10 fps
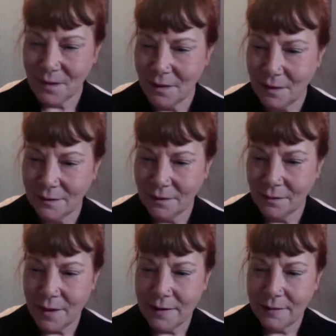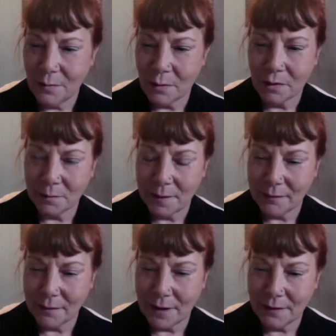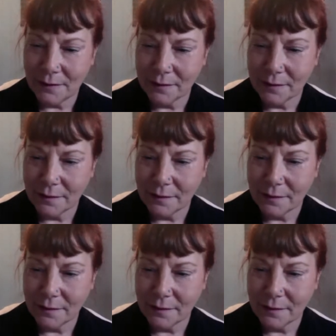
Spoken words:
It's a crazy world, my friends.